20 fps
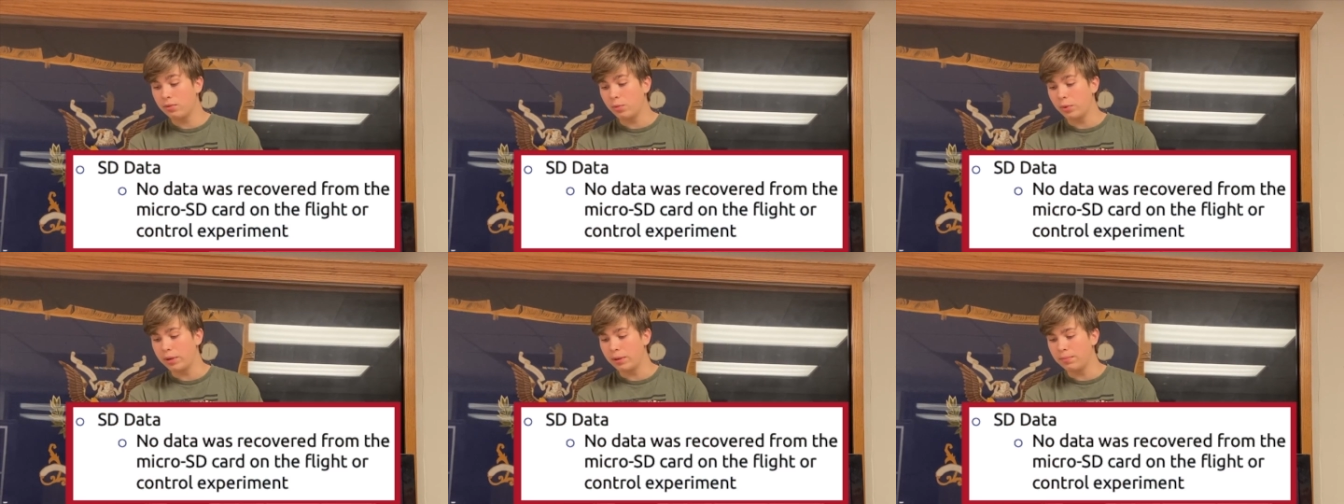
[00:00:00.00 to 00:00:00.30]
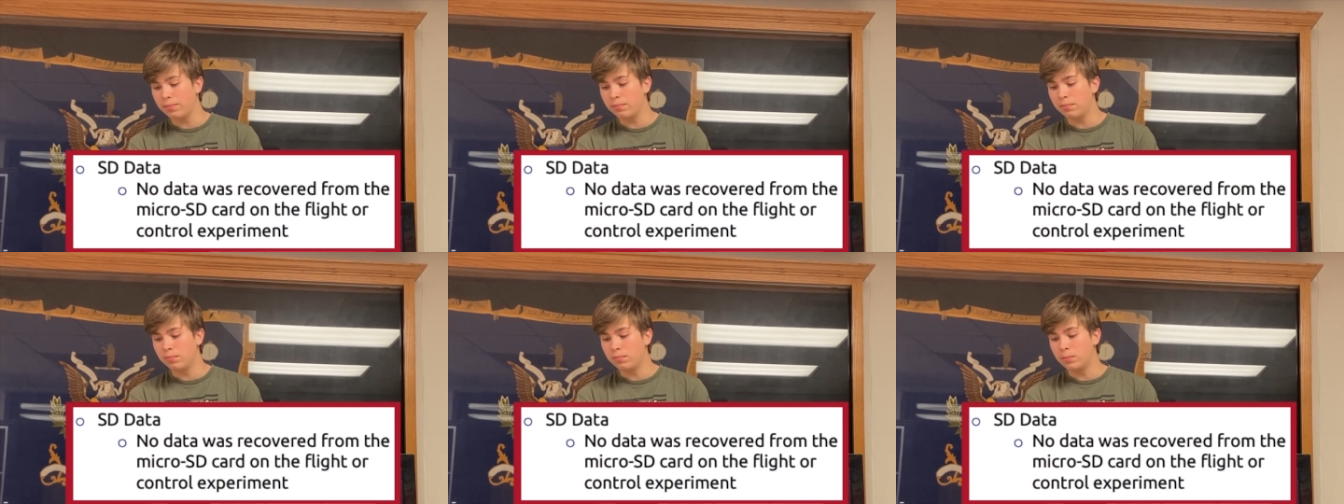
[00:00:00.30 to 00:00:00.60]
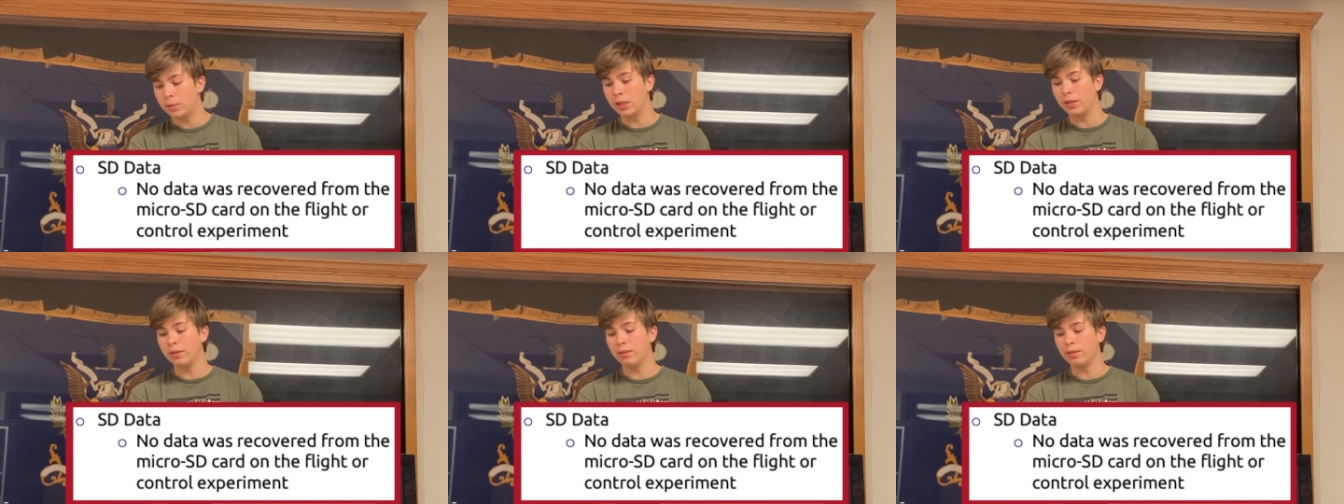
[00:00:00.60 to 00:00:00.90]
we
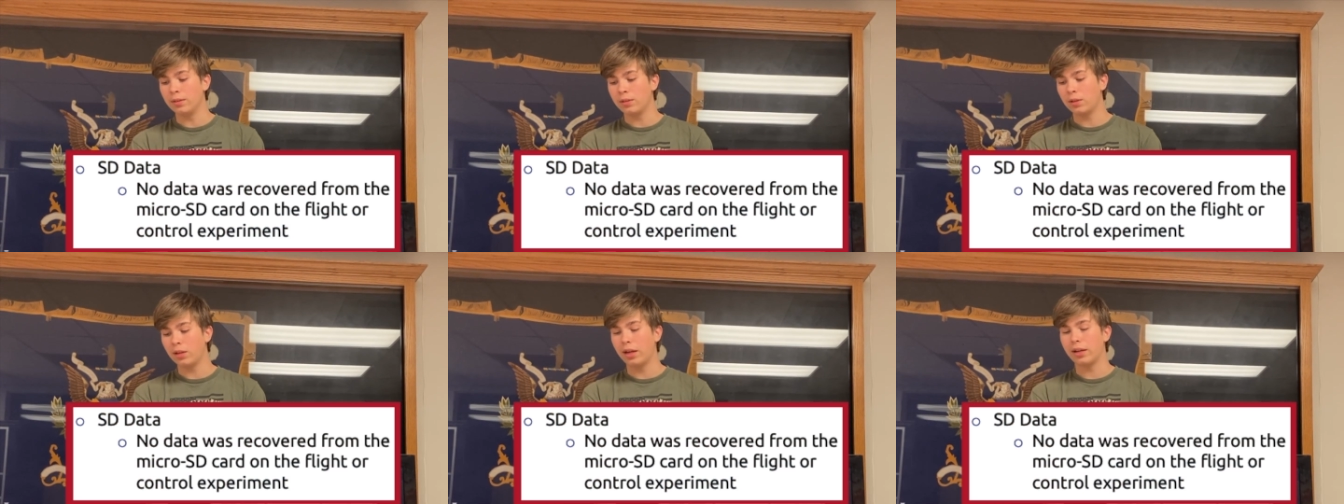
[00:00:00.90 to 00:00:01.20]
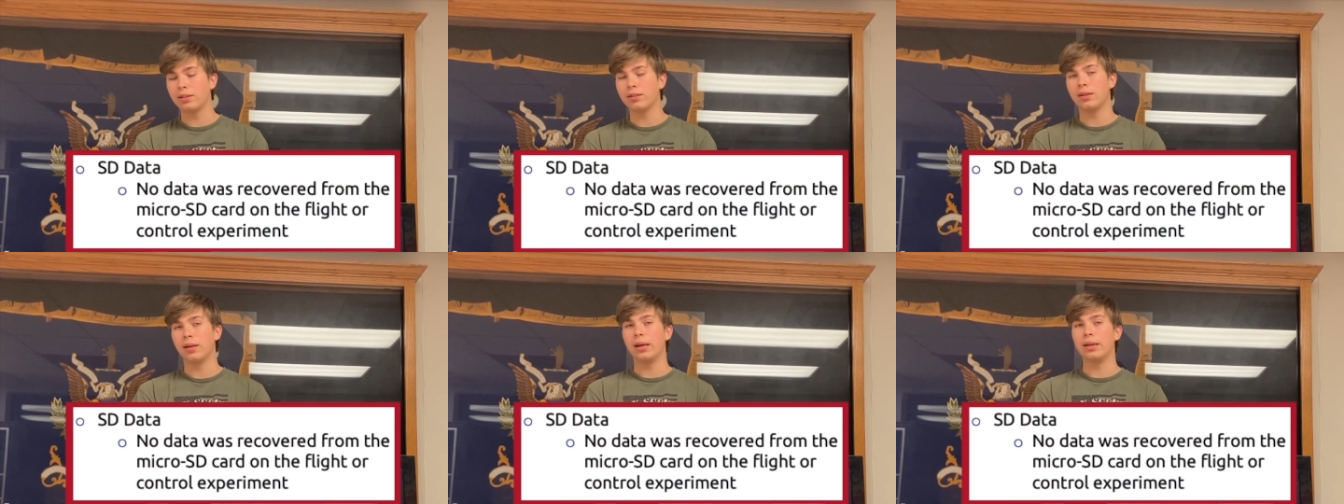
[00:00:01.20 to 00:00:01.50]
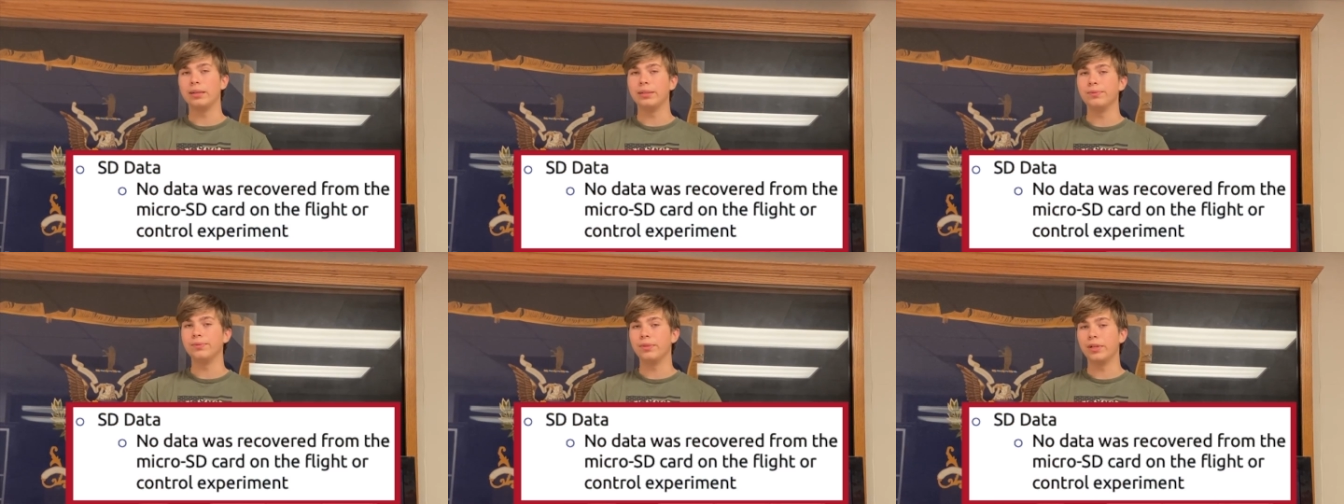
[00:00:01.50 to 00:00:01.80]
didn't collect
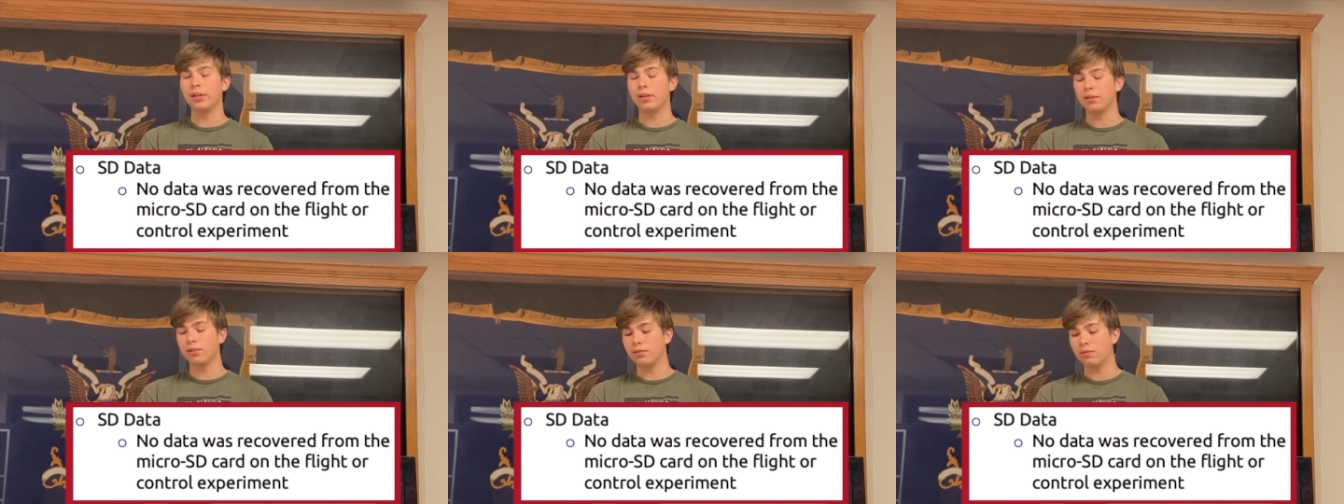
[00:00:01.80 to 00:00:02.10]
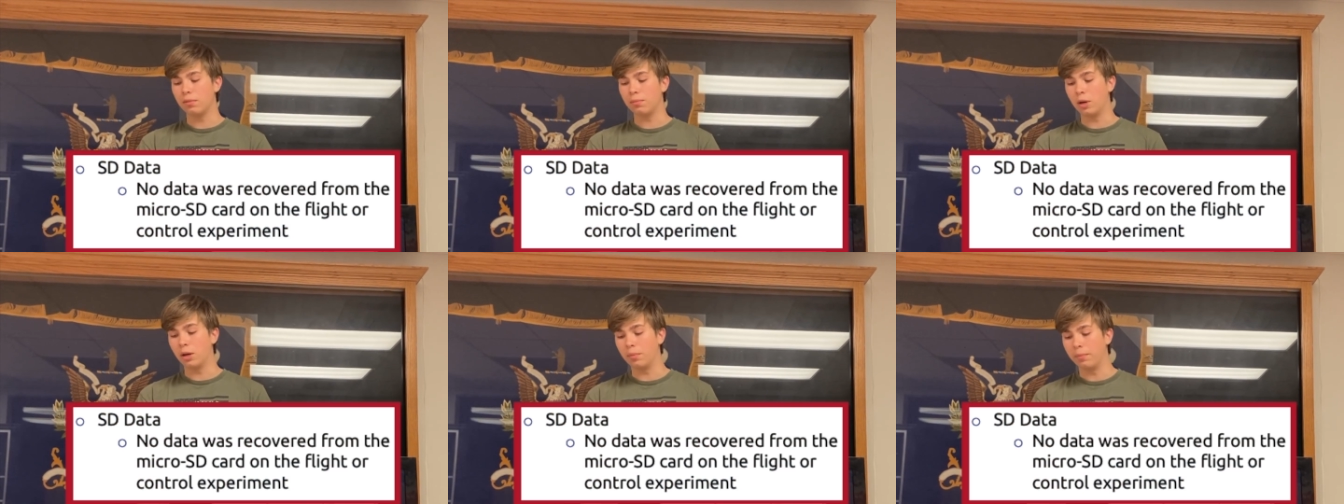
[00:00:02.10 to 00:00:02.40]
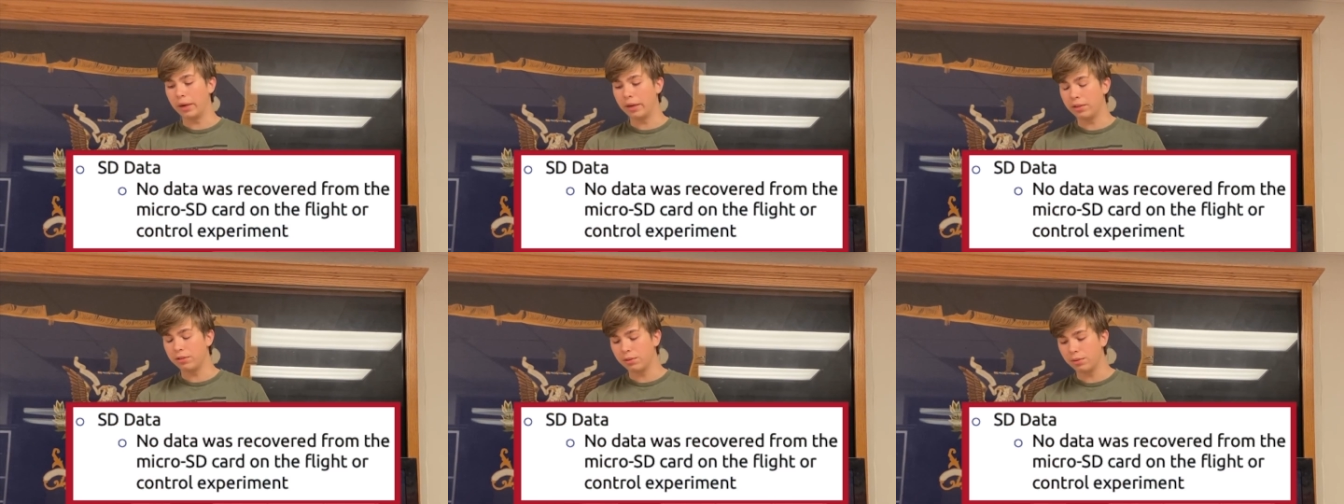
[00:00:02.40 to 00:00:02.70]
any data from our
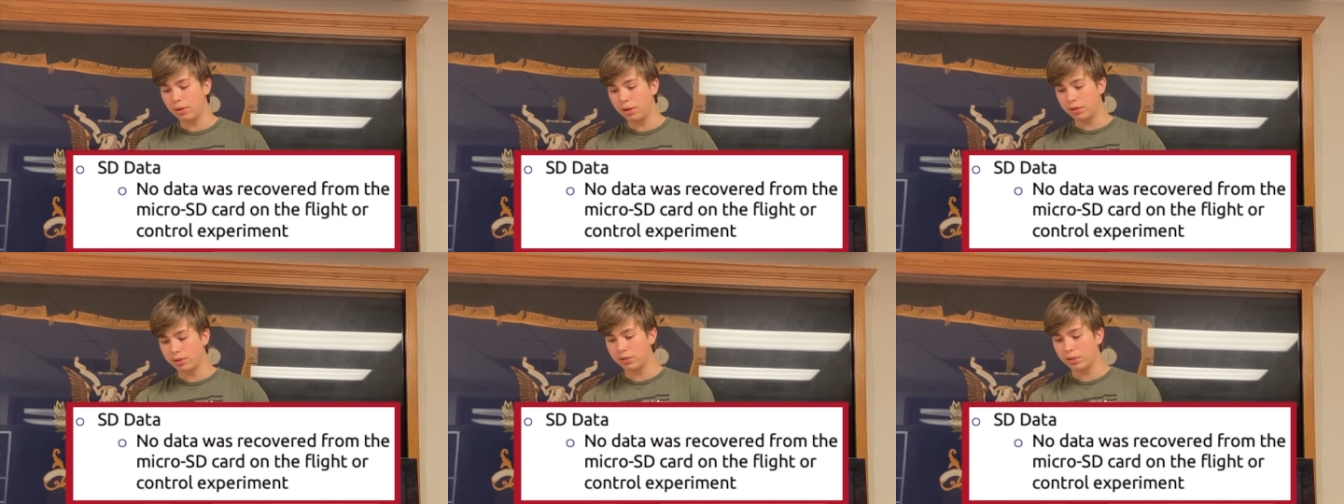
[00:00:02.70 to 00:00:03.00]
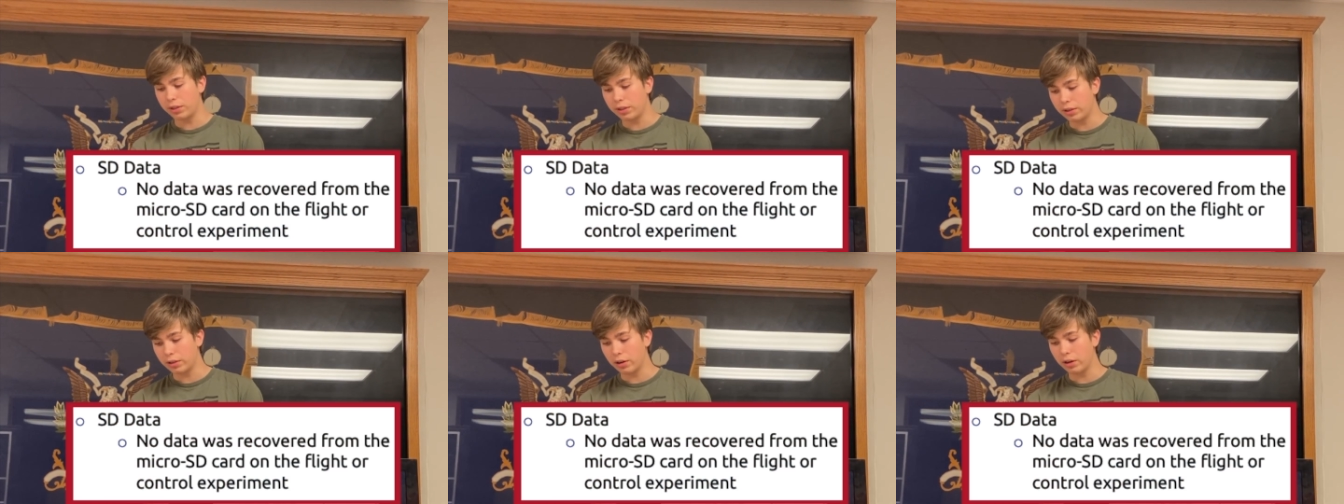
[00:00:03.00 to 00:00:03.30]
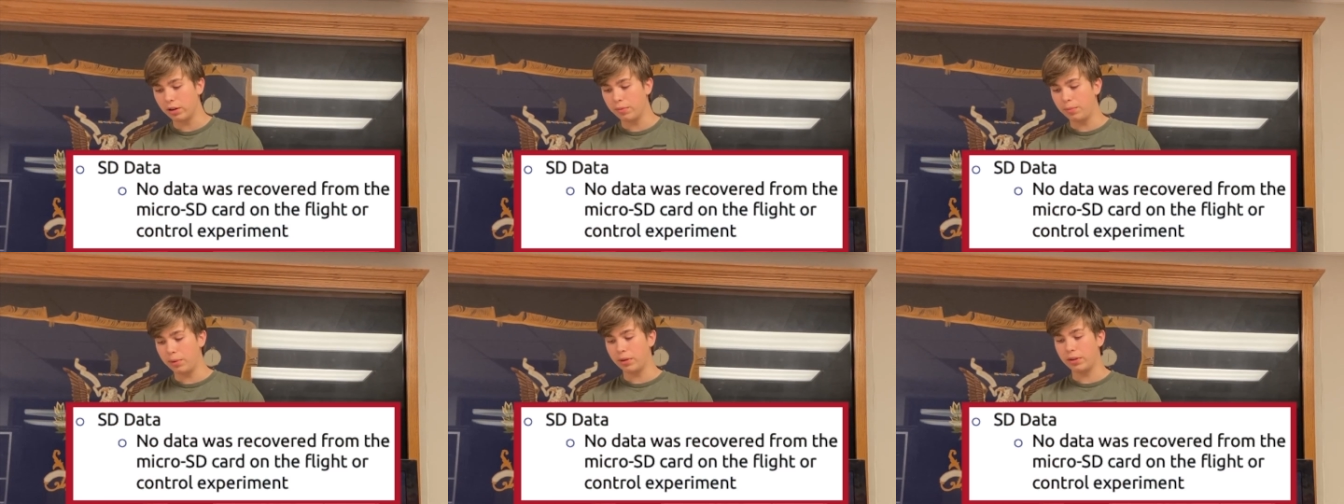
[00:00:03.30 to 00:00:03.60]
micro SD
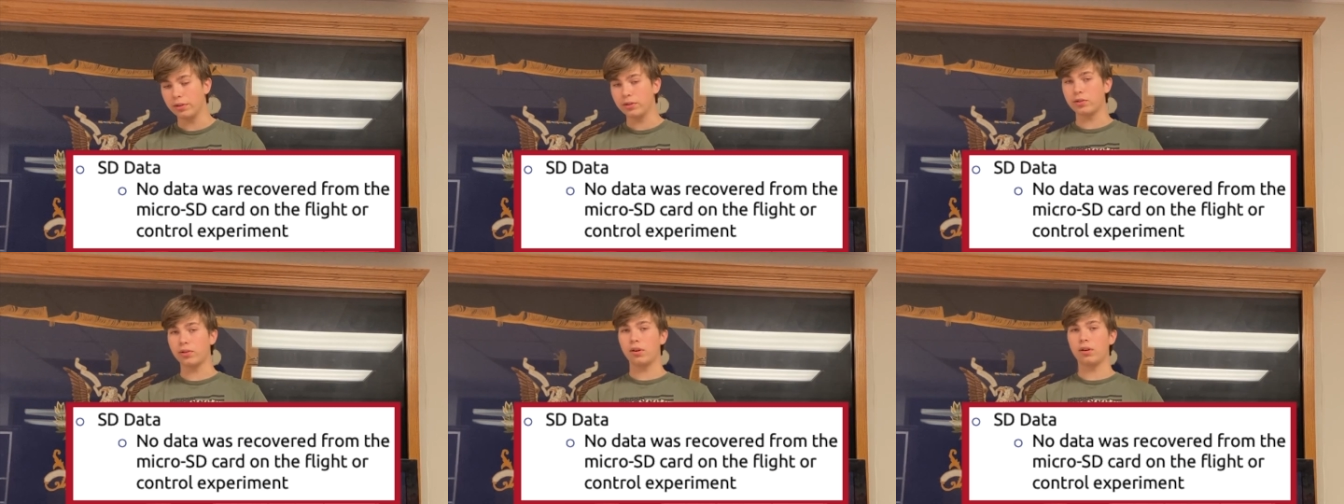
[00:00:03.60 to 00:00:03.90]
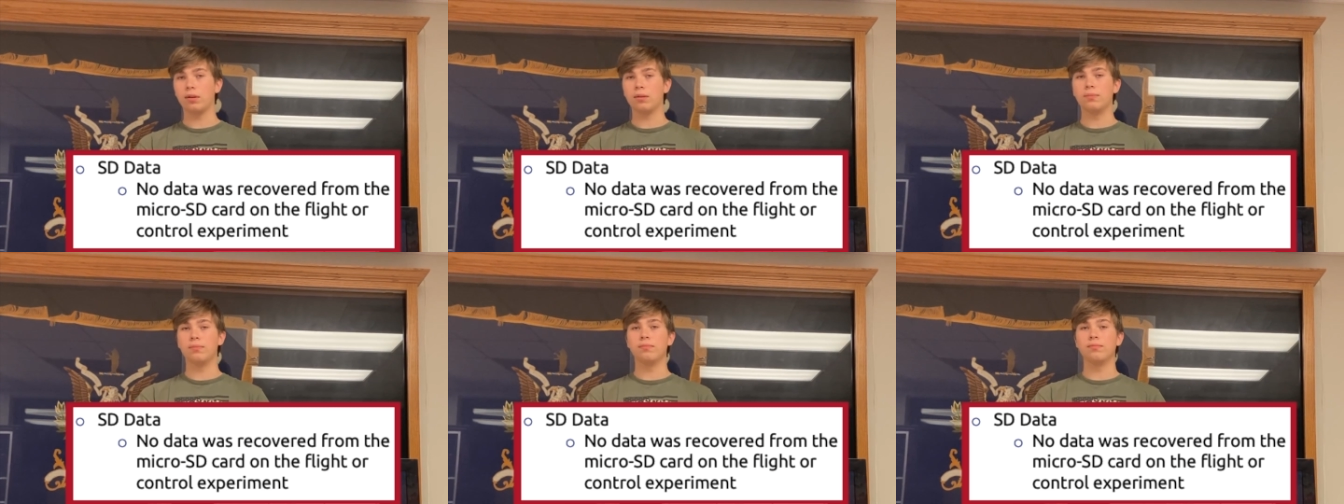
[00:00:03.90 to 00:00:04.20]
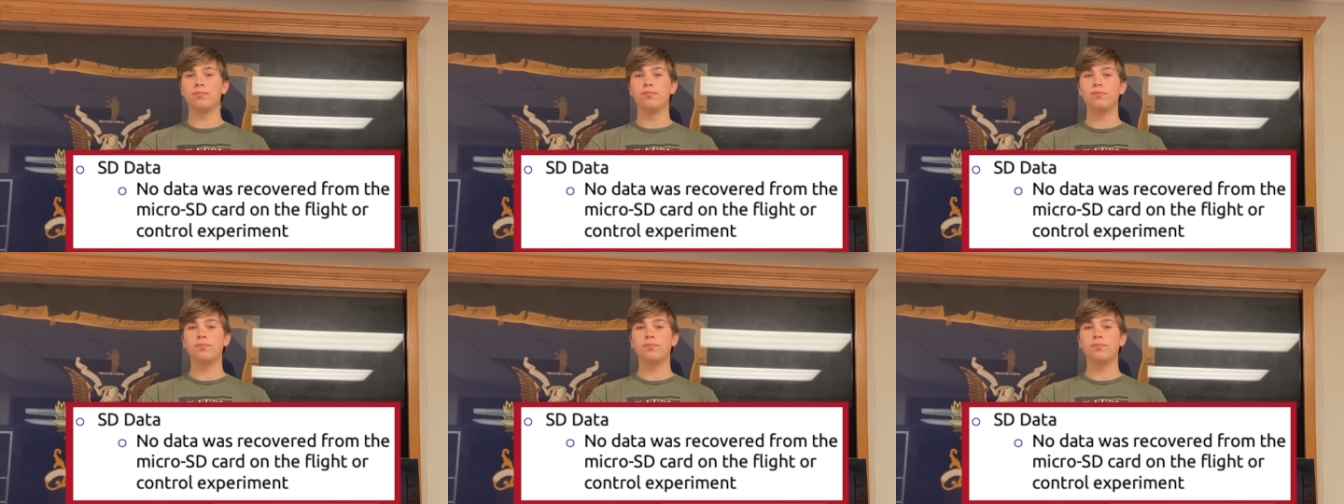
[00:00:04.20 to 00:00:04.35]
card because our